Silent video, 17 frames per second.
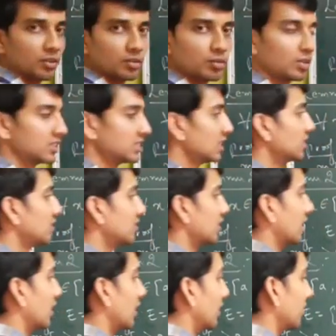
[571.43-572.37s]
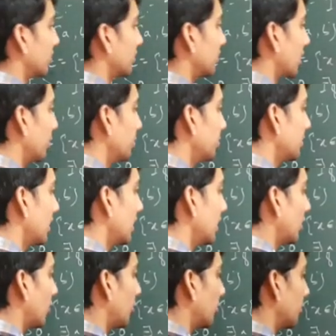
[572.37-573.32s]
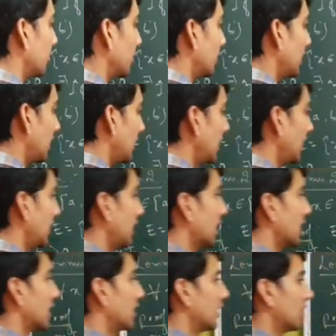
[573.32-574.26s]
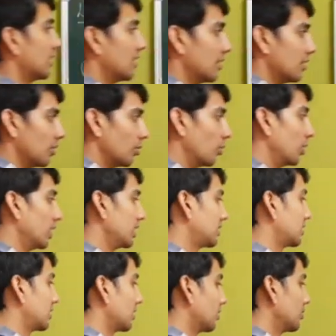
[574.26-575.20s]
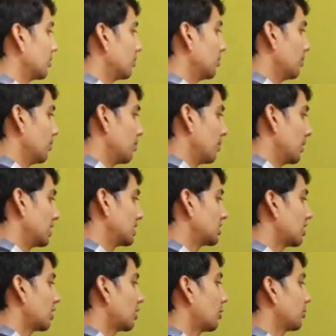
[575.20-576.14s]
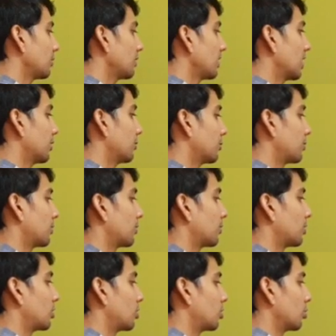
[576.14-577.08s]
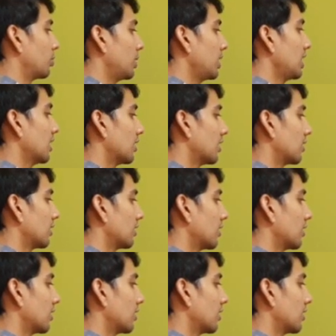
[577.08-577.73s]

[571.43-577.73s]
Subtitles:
which is a subset of E with measure of F to be